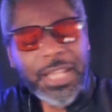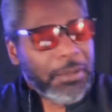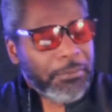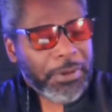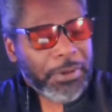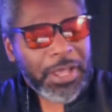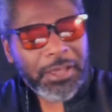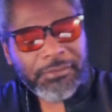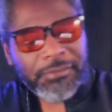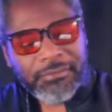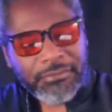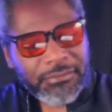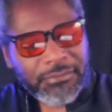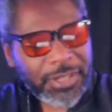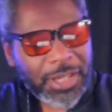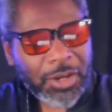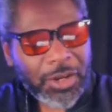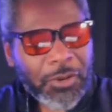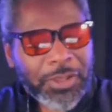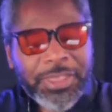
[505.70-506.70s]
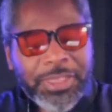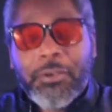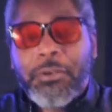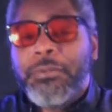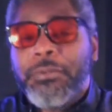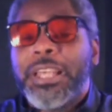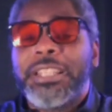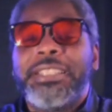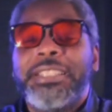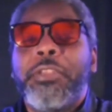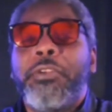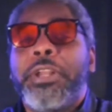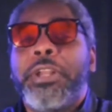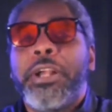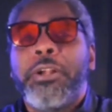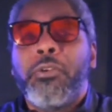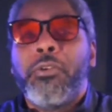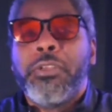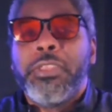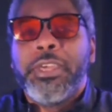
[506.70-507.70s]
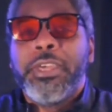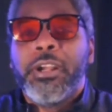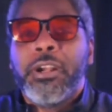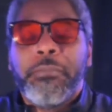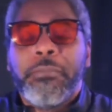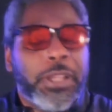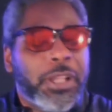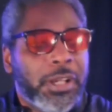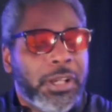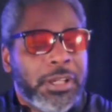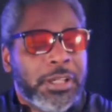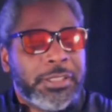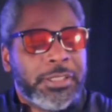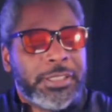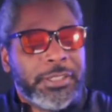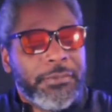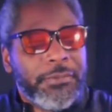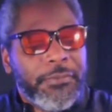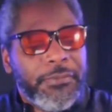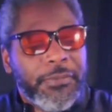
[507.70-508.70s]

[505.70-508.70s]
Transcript: But you know what? That's neither here nor there because